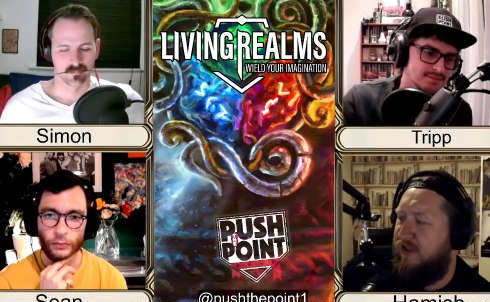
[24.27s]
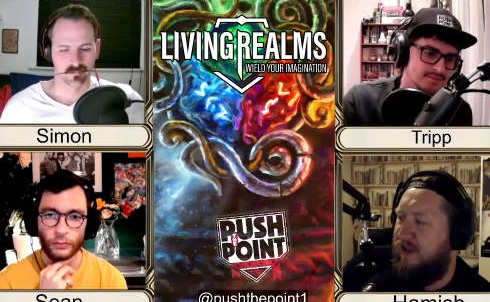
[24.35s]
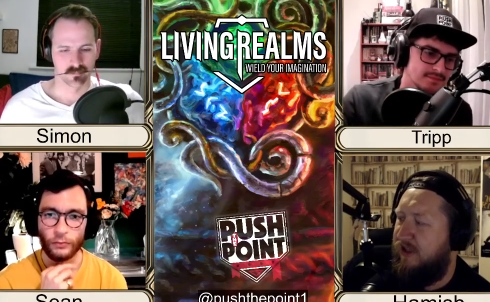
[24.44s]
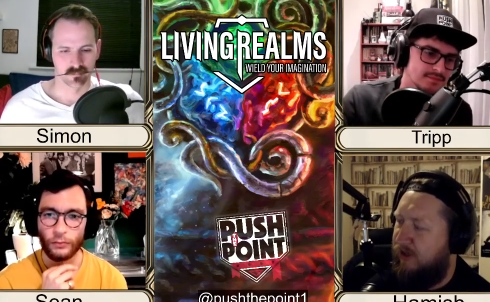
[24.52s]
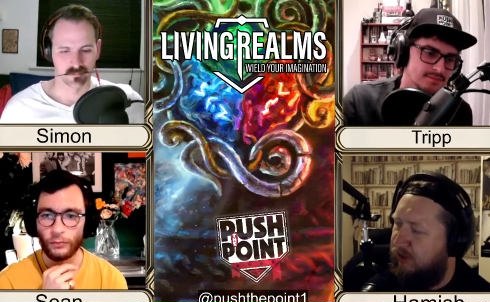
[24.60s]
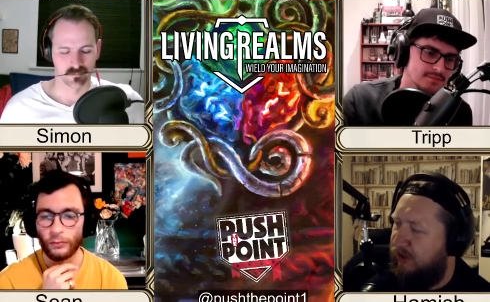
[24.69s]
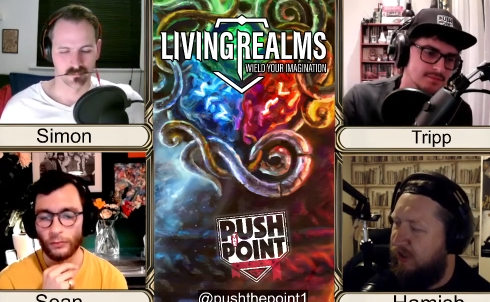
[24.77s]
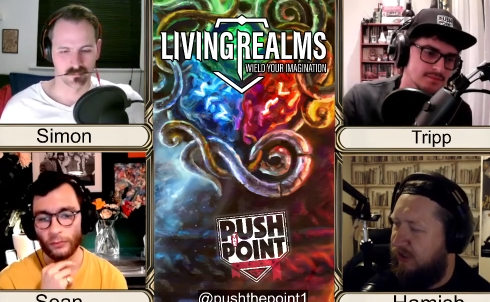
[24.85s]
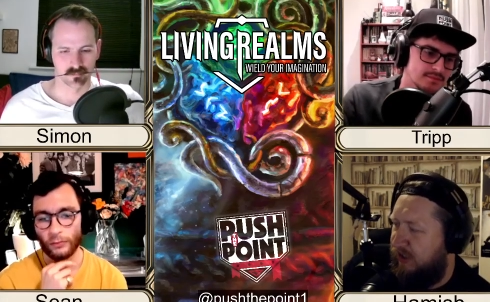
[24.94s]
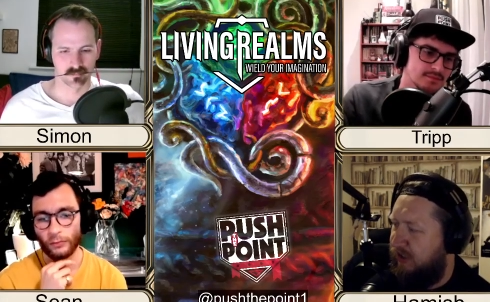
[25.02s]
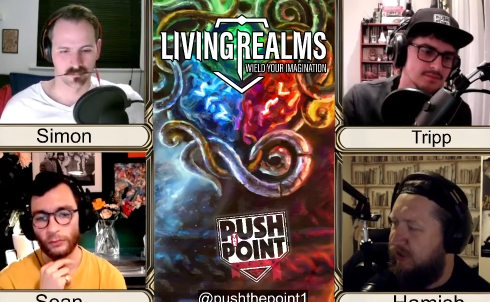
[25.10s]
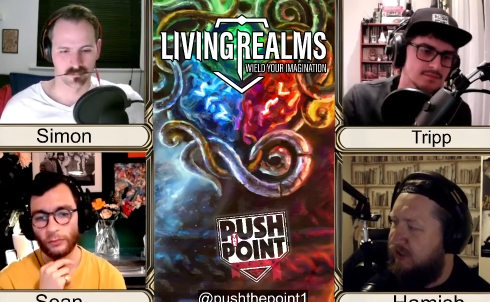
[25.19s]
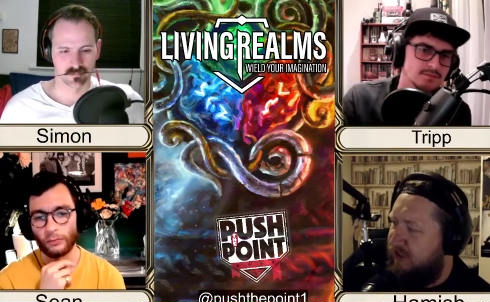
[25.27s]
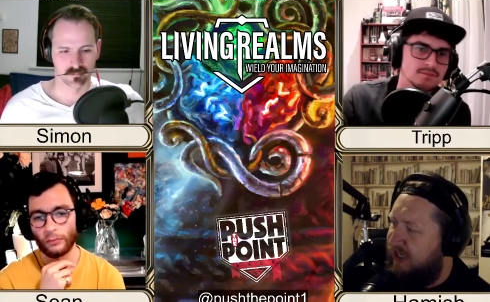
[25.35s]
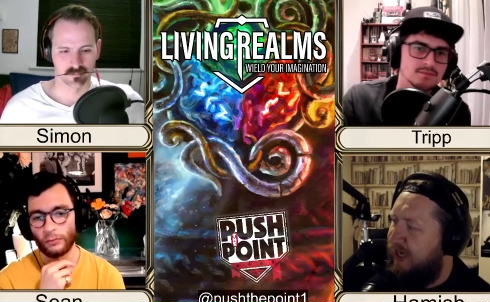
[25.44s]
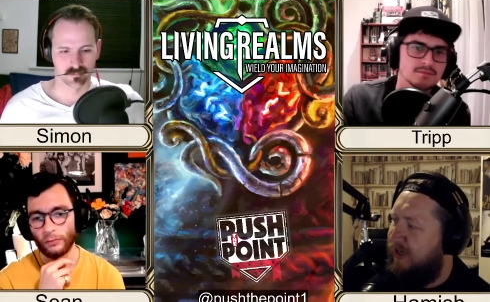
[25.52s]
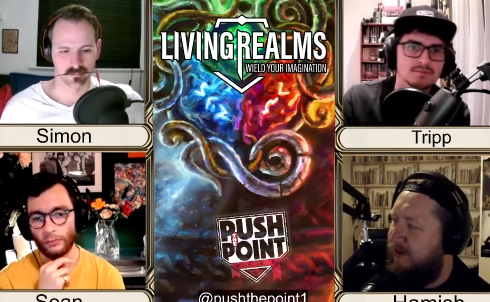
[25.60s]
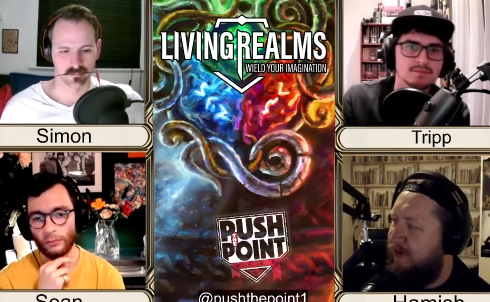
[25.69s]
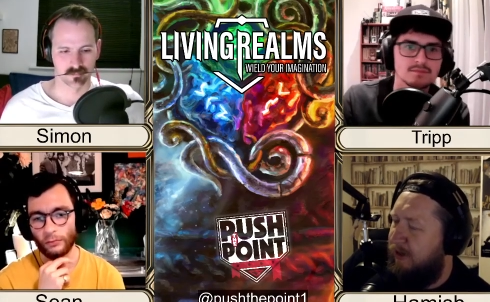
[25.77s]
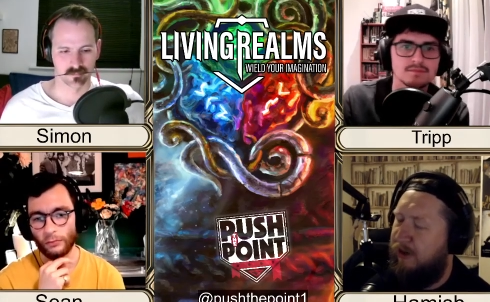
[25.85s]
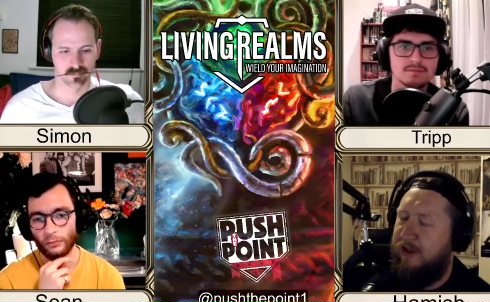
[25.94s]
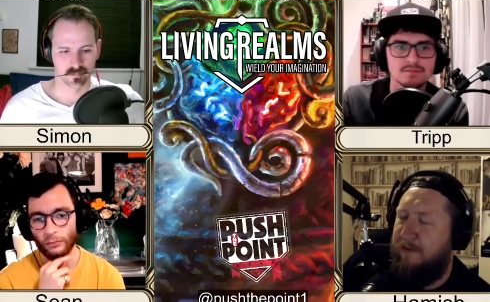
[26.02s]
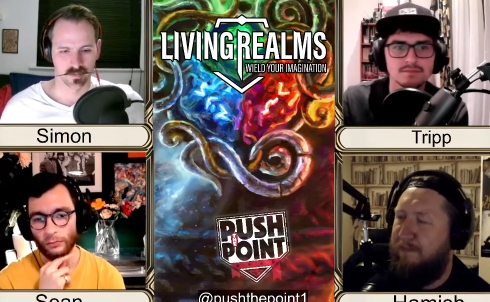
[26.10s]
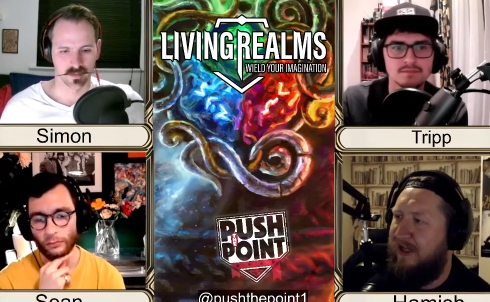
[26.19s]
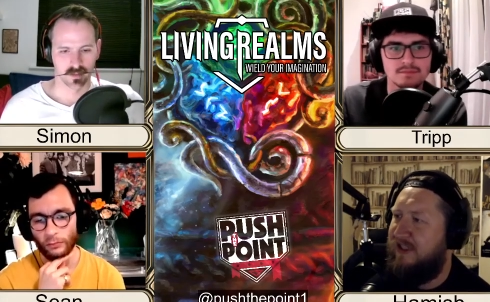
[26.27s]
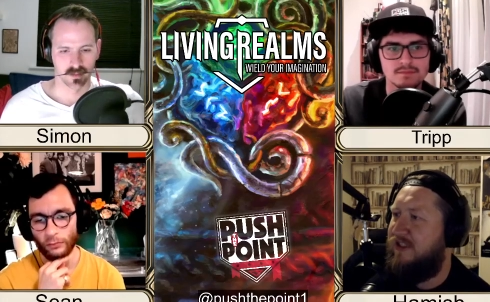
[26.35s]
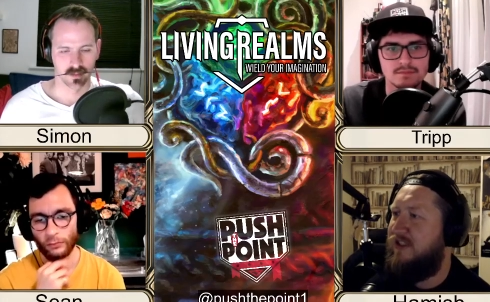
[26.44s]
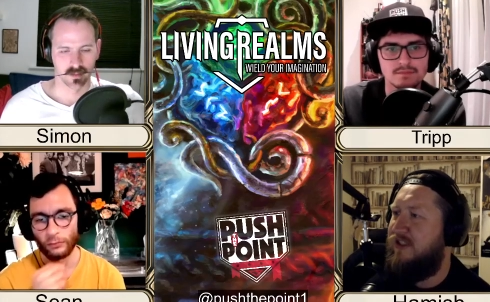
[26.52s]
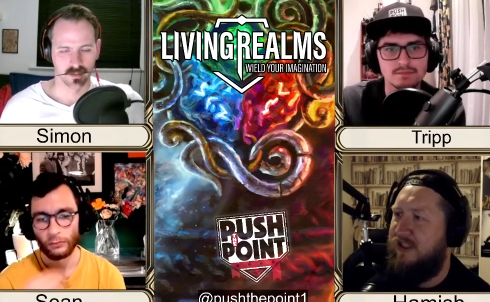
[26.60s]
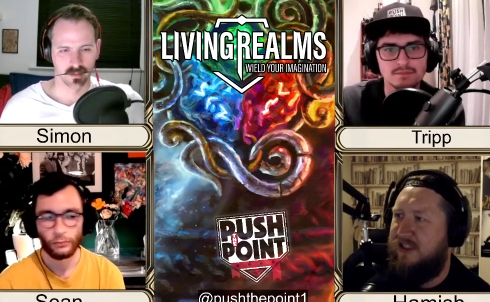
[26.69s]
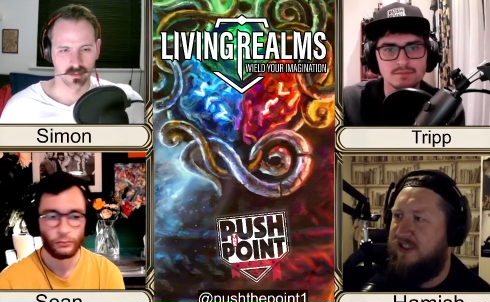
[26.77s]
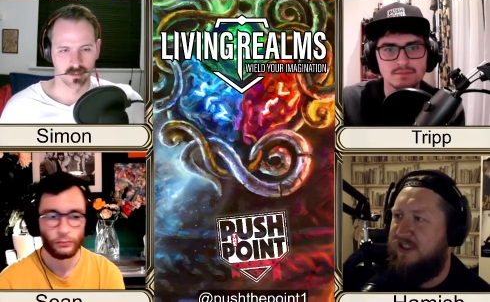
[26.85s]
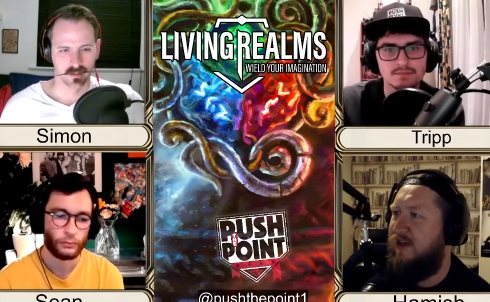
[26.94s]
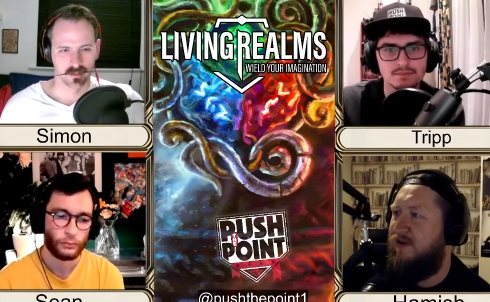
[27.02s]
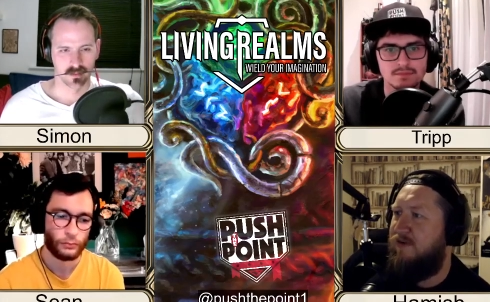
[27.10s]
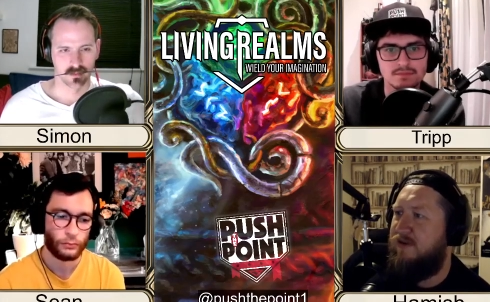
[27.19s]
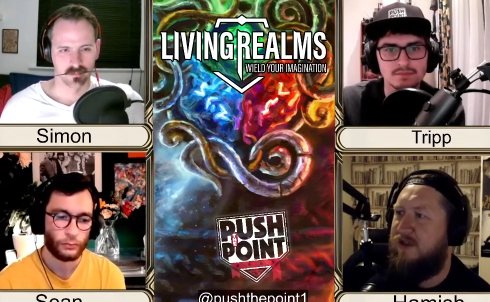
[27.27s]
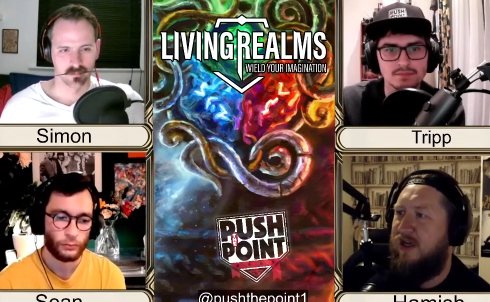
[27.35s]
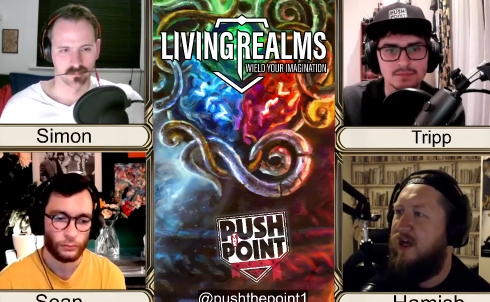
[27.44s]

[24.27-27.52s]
Speaker 1: You got the you got the standard. You got your blitz. You sealed.